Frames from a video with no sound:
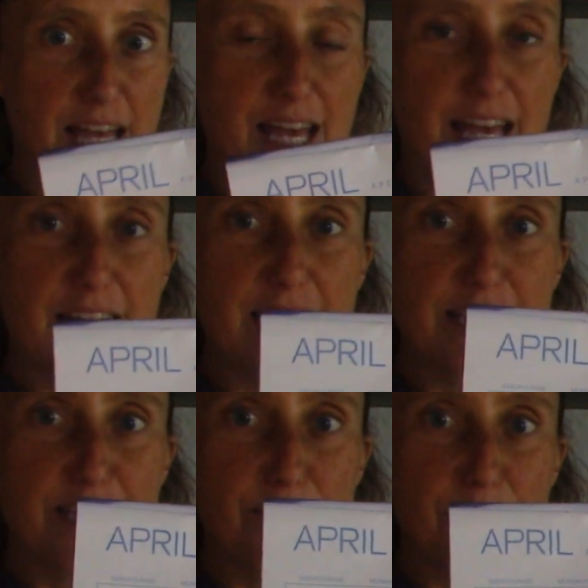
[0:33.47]
It
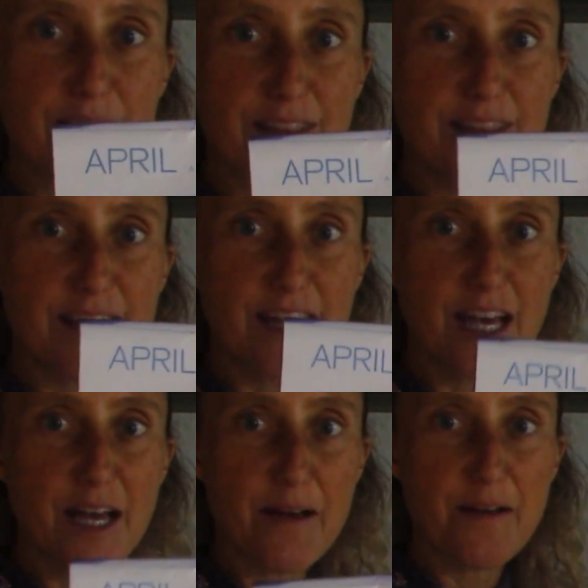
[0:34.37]
is the month
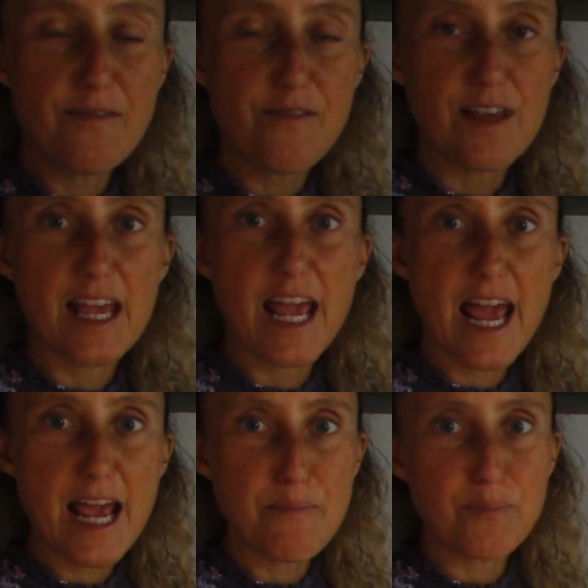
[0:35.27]
of
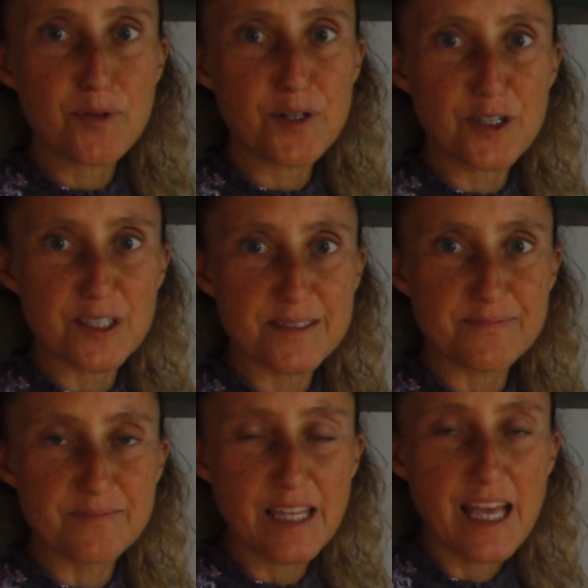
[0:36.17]
April.
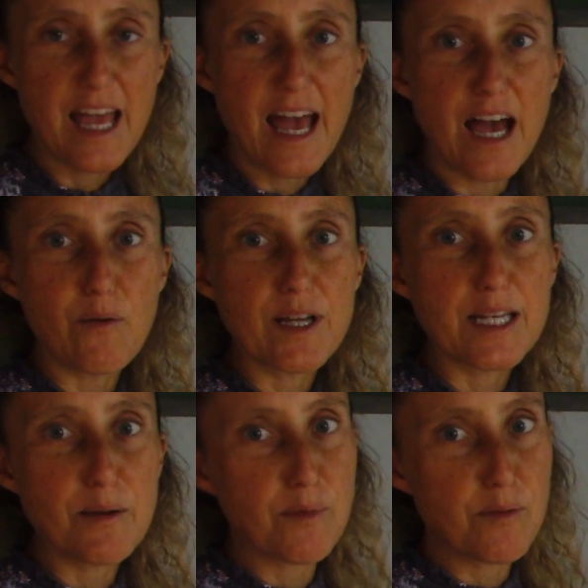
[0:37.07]
And what
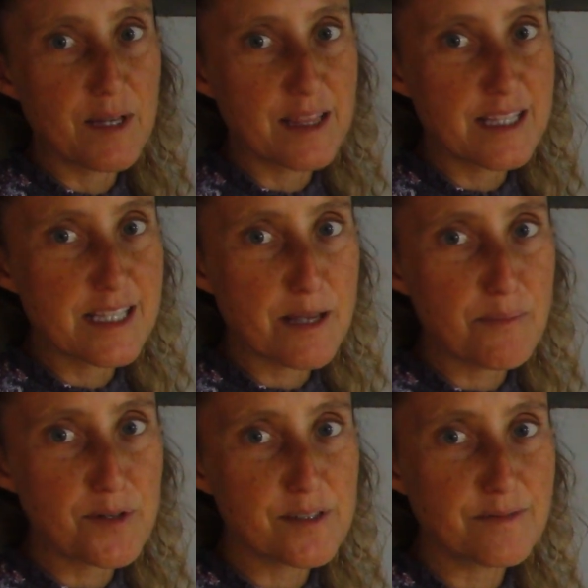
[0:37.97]
number month is
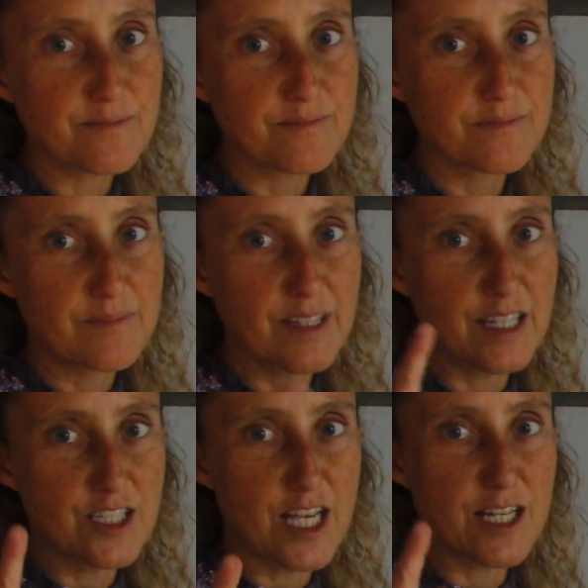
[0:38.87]
April?
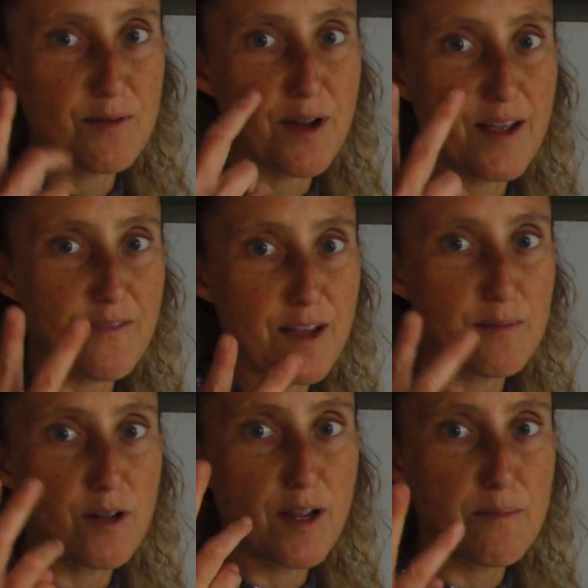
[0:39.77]
January,
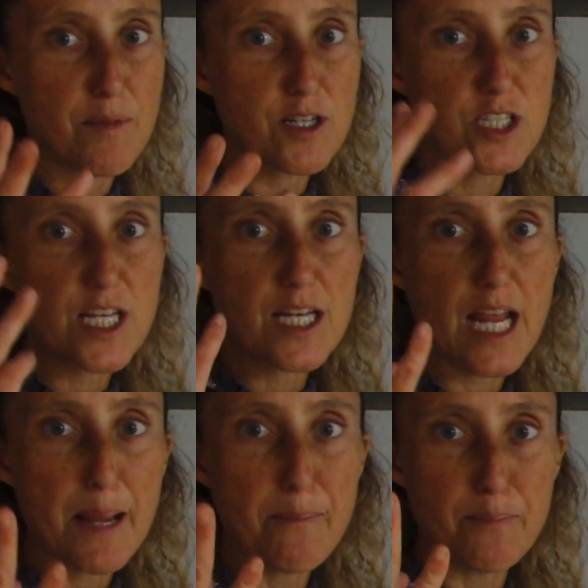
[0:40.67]
February, March, and
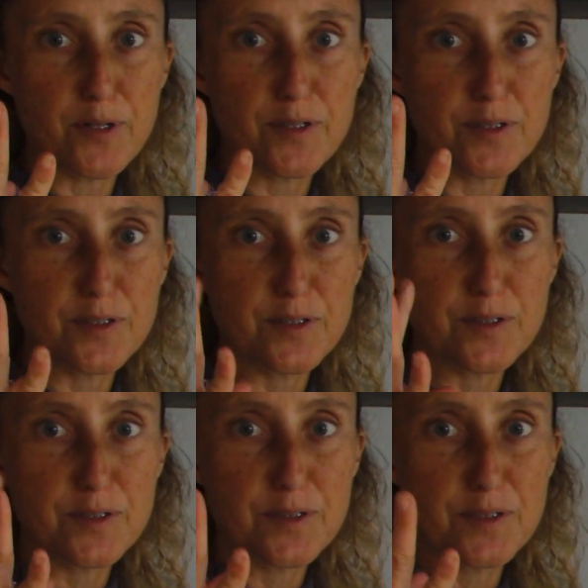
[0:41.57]

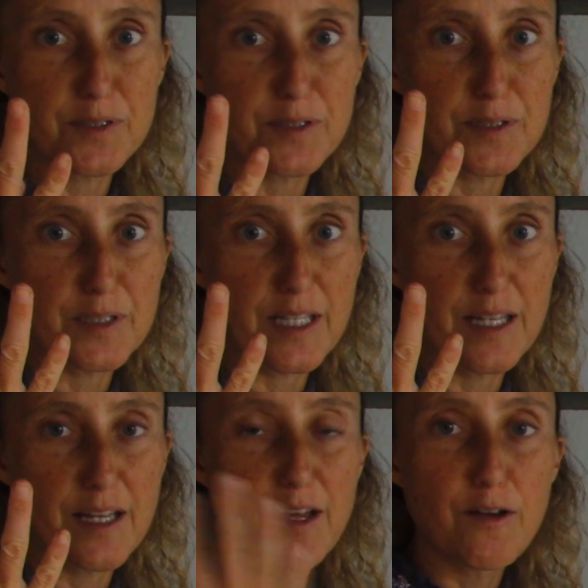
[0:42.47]
April.
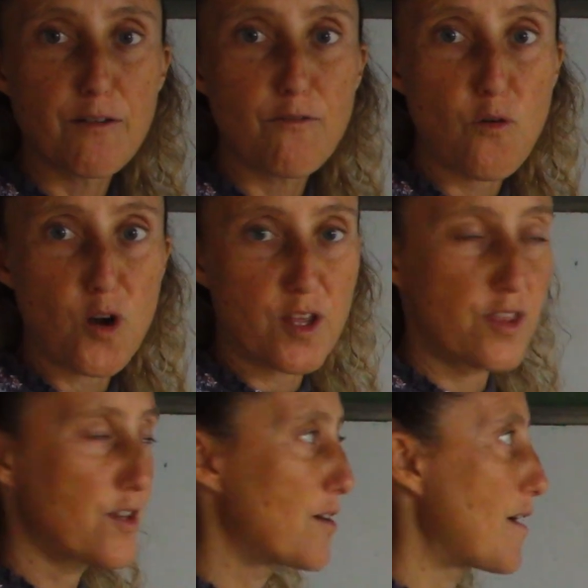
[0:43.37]

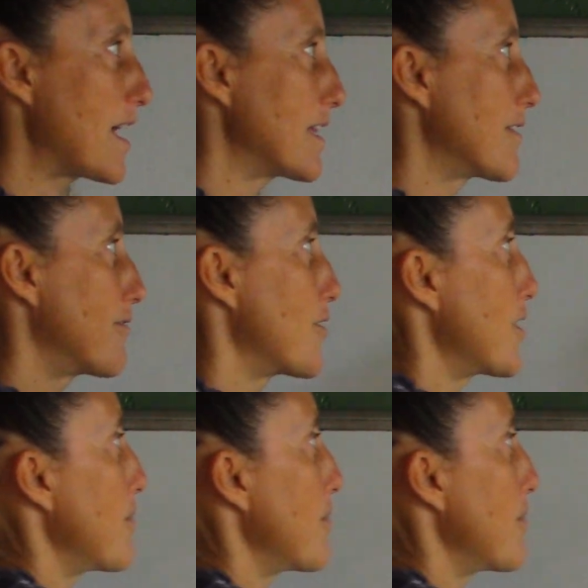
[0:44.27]
4th. You're right, the 4th